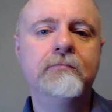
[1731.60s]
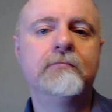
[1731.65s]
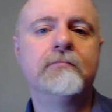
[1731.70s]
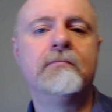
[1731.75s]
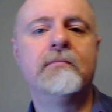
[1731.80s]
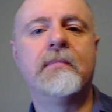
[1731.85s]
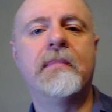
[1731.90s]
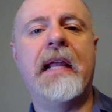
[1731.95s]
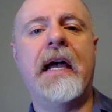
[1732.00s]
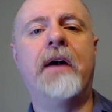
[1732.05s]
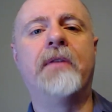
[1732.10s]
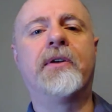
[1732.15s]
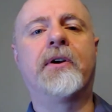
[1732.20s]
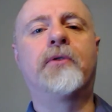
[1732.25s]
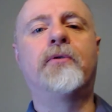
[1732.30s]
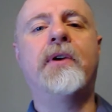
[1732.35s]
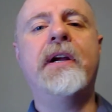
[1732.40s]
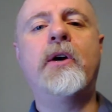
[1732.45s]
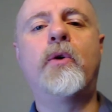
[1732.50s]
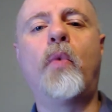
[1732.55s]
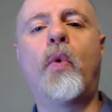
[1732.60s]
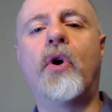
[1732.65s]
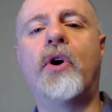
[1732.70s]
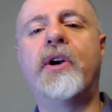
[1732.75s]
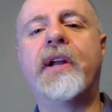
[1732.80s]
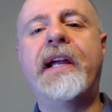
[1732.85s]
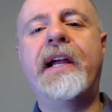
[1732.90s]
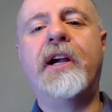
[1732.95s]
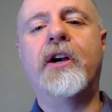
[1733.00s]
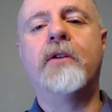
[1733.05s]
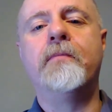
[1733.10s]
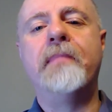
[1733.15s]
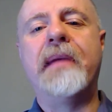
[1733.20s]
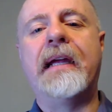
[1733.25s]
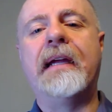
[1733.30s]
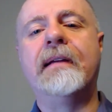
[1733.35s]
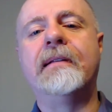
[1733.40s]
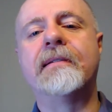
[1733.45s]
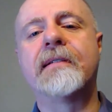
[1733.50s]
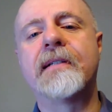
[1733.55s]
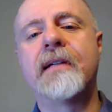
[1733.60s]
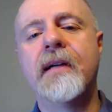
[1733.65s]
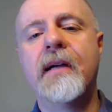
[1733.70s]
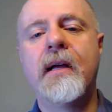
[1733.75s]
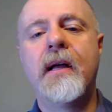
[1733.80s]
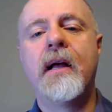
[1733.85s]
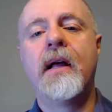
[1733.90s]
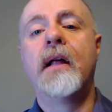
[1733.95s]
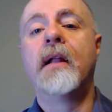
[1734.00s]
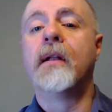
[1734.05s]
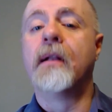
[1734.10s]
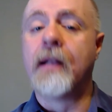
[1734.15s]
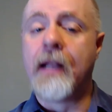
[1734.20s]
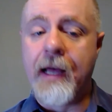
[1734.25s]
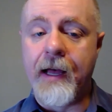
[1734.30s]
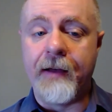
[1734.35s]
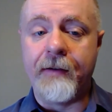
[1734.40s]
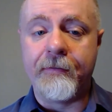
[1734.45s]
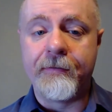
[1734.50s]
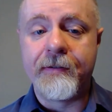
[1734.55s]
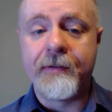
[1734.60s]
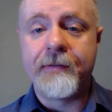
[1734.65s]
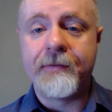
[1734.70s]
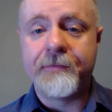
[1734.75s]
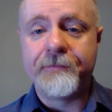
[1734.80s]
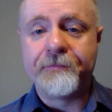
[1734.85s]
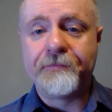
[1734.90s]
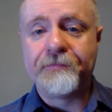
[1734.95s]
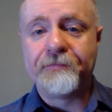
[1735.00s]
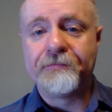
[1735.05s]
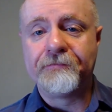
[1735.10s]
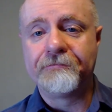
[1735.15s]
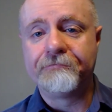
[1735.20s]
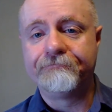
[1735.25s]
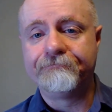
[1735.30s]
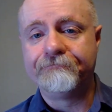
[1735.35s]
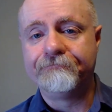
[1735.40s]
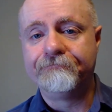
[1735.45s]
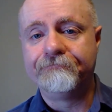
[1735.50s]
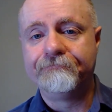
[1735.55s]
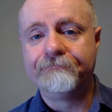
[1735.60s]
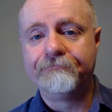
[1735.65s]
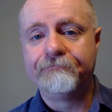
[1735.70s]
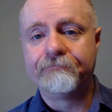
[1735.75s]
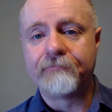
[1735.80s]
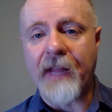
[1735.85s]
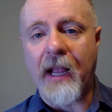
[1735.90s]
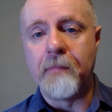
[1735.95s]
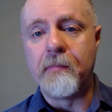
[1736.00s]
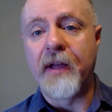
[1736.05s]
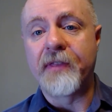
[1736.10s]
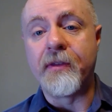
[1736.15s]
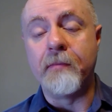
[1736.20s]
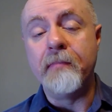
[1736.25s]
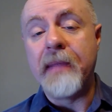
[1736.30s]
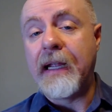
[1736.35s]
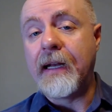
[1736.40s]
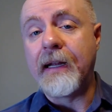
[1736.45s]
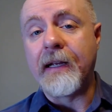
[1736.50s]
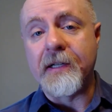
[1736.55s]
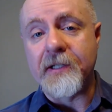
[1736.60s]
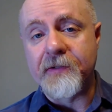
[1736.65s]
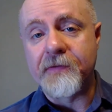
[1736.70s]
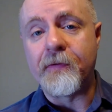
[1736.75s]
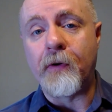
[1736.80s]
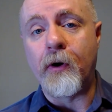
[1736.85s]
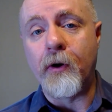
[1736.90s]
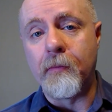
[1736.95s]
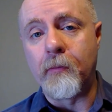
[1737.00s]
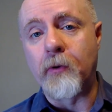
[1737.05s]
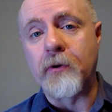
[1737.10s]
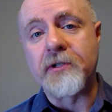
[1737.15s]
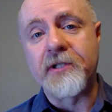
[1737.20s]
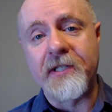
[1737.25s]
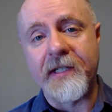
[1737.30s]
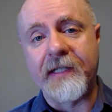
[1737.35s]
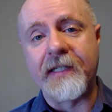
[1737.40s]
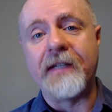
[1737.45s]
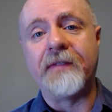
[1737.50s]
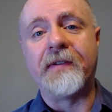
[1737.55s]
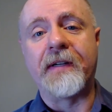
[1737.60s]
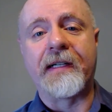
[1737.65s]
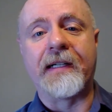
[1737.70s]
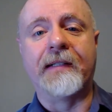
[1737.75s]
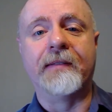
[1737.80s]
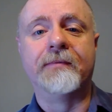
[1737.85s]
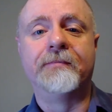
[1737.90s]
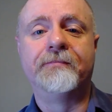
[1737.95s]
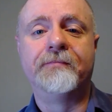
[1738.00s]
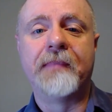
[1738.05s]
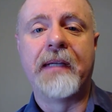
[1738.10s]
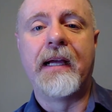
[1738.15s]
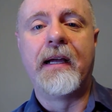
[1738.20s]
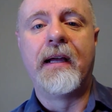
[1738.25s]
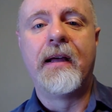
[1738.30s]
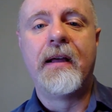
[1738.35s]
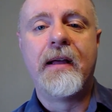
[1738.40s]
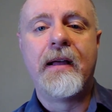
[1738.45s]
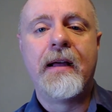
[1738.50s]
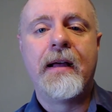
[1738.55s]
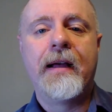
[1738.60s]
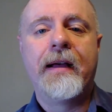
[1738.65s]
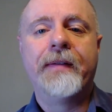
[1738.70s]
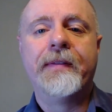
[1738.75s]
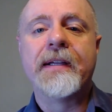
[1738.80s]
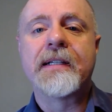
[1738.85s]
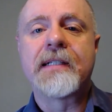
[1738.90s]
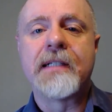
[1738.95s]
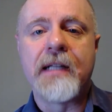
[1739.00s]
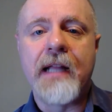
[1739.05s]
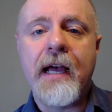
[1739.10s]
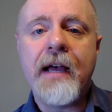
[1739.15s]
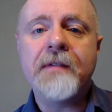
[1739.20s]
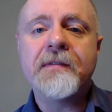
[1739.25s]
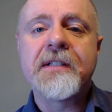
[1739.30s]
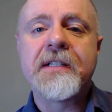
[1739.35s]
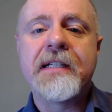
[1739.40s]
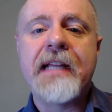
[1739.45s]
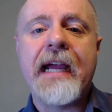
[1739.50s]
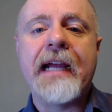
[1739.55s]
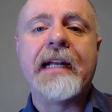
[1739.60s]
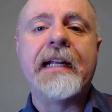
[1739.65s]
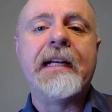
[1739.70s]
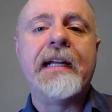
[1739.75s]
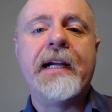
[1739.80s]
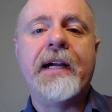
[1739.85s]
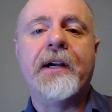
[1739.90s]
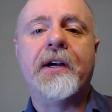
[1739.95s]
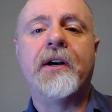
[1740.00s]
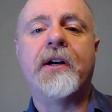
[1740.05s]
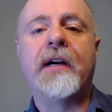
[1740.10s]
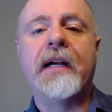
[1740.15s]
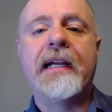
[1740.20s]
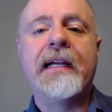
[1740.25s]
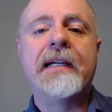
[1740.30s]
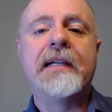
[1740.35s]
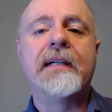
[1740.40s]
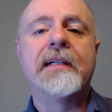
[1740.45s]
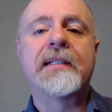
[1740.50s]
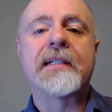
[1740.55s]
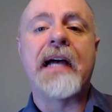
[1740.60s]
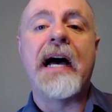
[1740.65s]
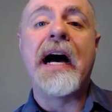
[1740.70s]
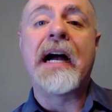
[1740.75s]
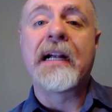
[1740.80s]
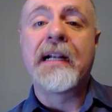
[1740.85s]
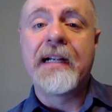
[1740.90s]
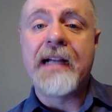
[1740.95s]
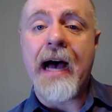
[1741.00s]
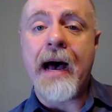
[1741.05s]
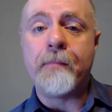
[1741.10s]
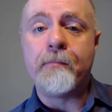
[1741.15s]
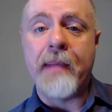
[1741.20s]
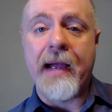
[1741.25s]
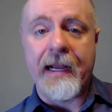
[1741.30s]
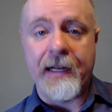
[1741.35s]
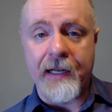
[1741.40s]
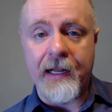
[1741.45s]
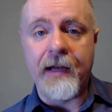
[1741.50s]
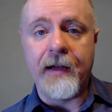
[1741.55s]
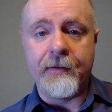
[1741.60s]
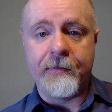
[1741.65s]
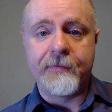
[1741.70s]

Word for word: Now, the Greek word here means love, but the meaning is far more significant. This love stated here is agape love.